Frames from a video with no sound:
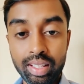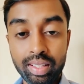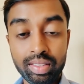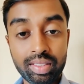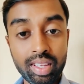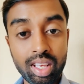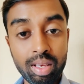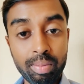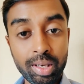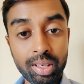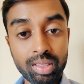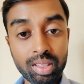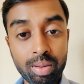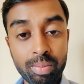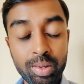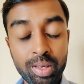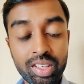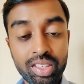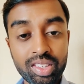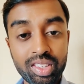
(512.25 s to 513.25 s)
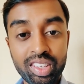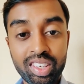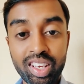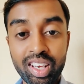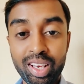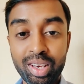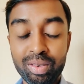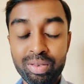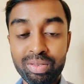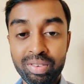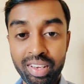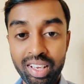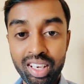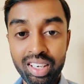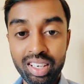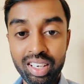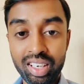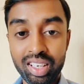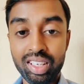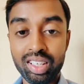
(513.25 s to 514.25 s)
In the same examination, I have
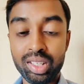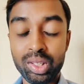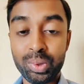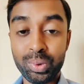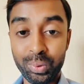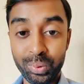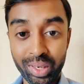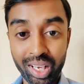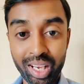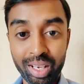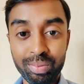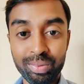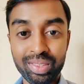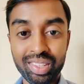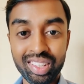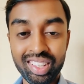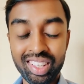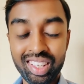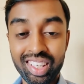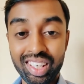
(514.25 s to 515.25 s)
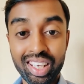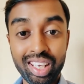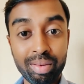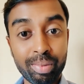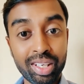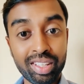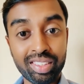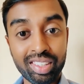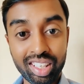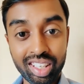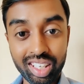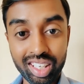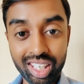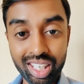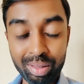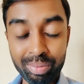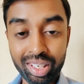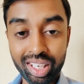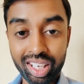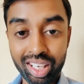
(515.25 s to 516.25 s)
failed 2 times. In my 3rd
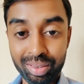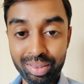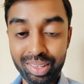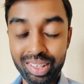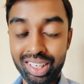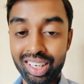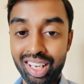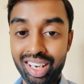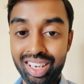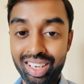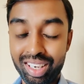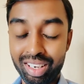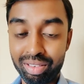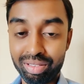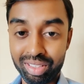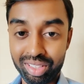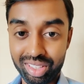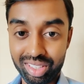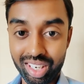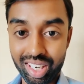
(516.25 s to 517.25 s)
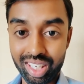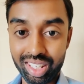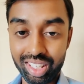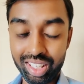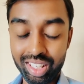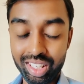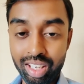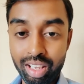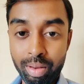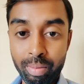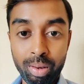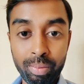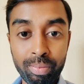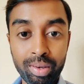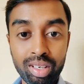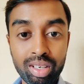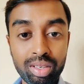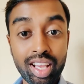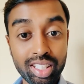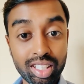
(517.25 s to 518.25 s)
attempt, I have got All India first rank.
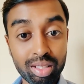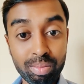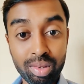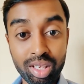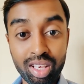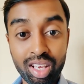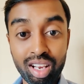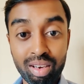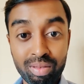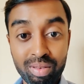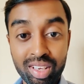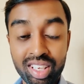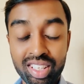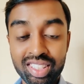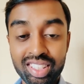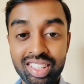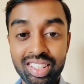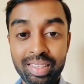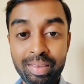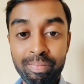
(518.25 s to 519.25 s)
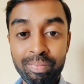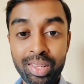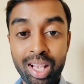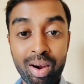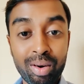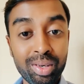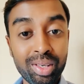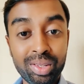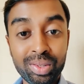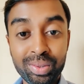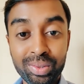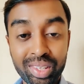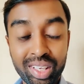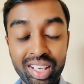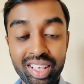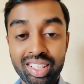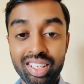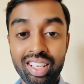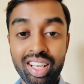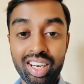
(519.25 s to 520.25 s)
People ask me always, how did you
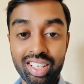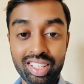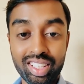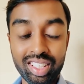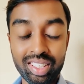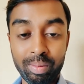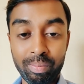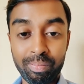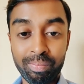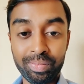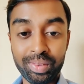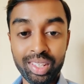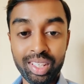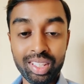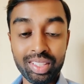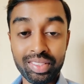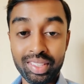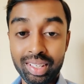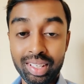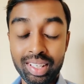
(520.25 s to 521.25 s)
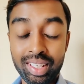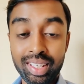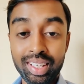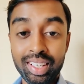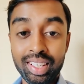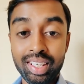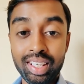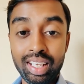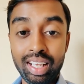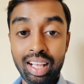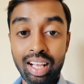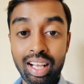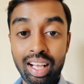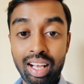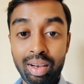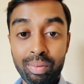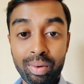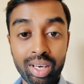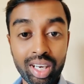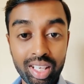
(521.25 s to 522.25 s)
get that? Sir,
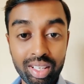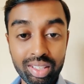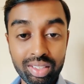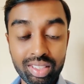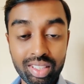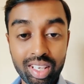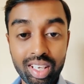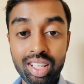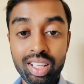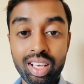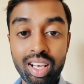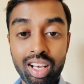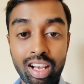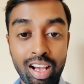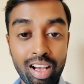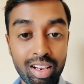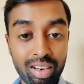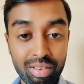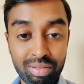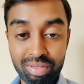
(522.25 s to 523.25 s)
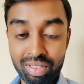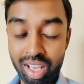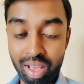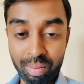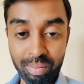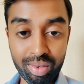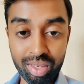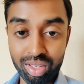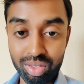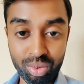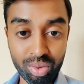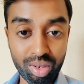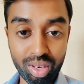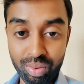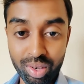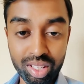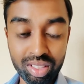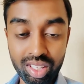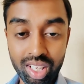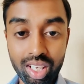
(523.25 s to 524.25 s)
what I say all of them is
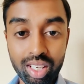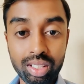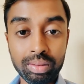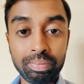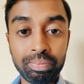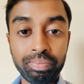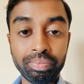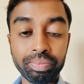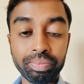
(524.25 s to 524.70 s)
only one thing.